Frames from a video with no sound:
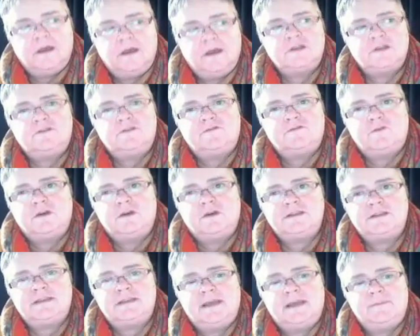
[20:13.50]
So for
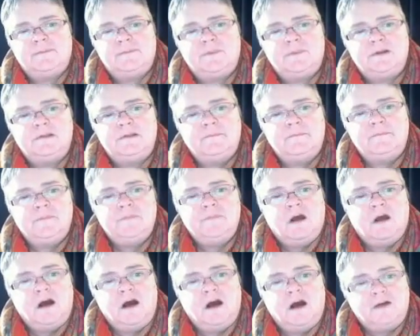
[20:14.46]
example,
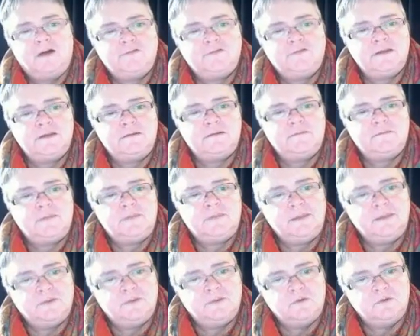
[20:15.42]
often
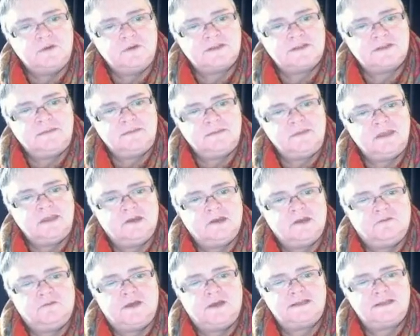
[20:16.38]
people will send me their
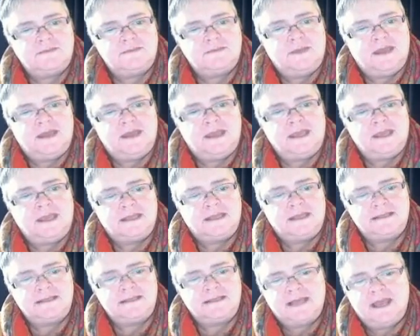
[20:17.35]
resume and
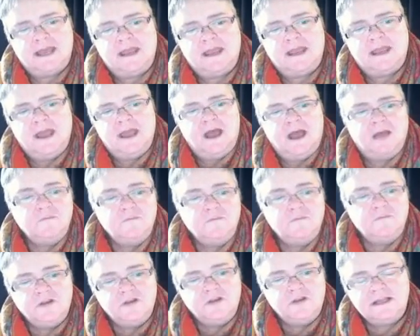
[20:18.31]
say, I'm
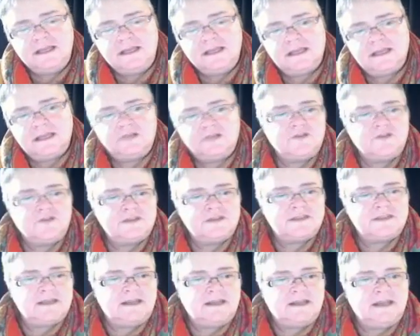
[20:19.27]
really
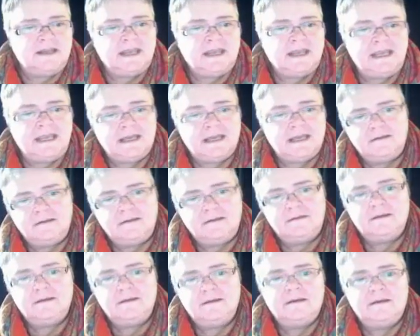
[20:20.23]
interested in
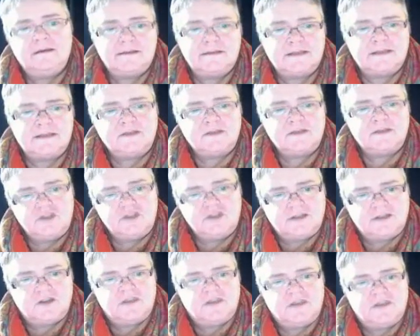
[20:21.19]
such and such a
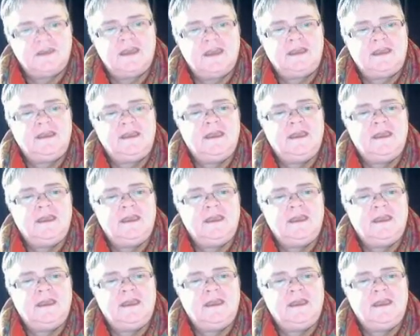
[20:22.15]
thing.